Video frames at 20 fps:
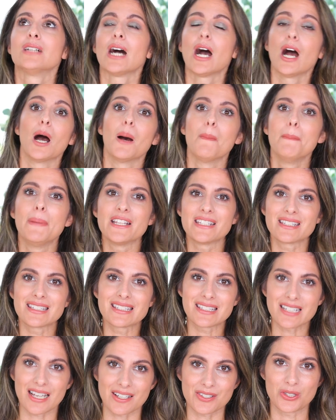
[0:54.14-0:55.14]

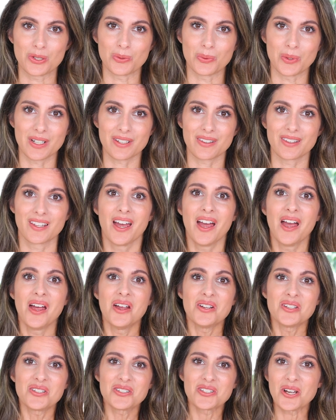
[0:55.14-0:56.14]
obsessed with.
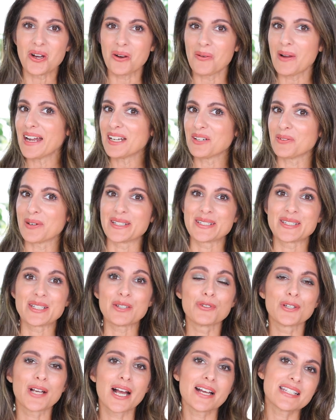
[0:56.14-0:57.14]
So anyways,
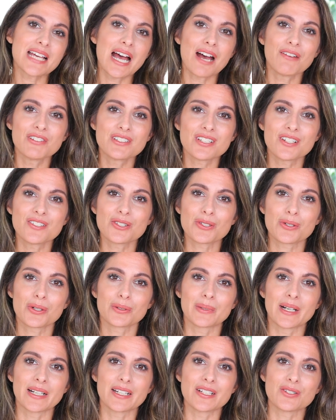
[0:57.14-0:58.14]
if you guys haven't done so
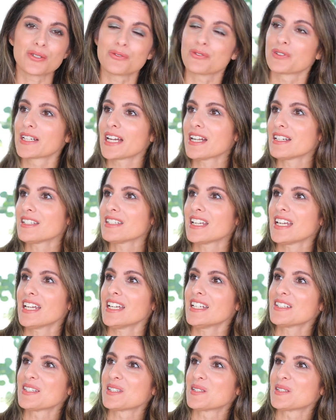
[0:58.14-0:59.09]
already, don't forget hit